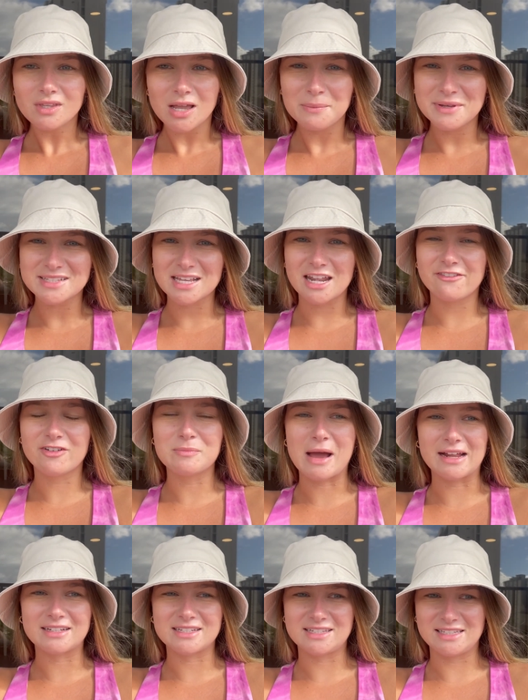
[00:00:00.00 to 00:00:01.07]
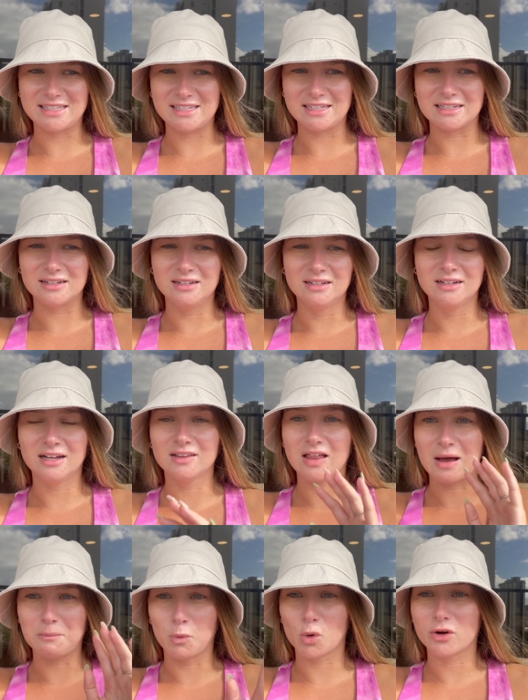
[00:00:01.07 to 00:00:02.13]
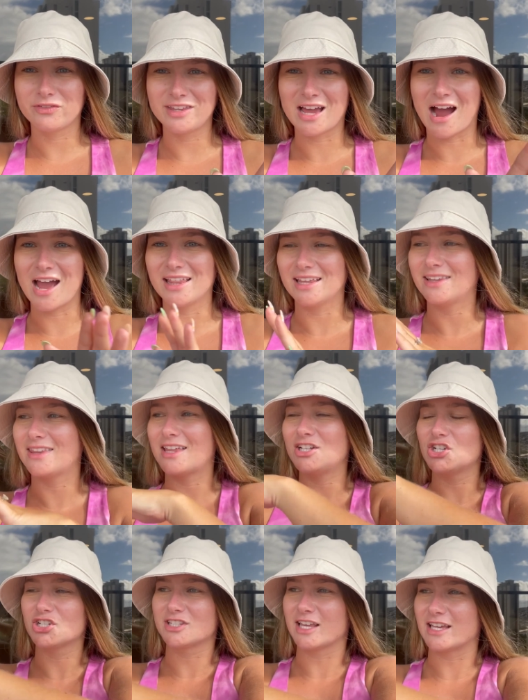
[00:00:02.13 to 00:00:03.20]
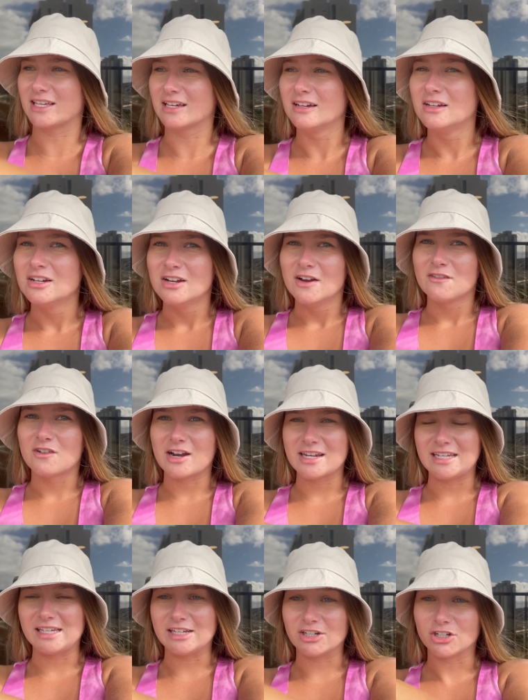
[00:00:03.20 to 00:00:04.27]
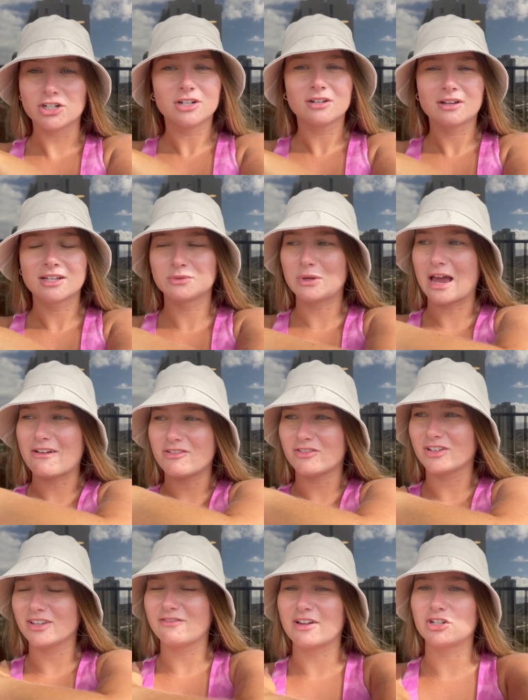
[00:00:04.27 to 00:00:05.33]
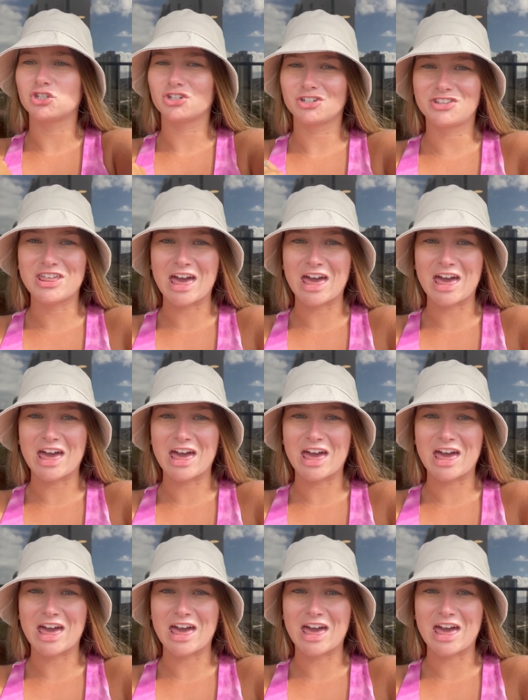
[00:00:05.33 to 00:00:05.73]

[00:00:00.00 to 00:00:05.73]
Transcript: I'm excited for Matt to see a lot more of the island than just like right here because we haven't really ventured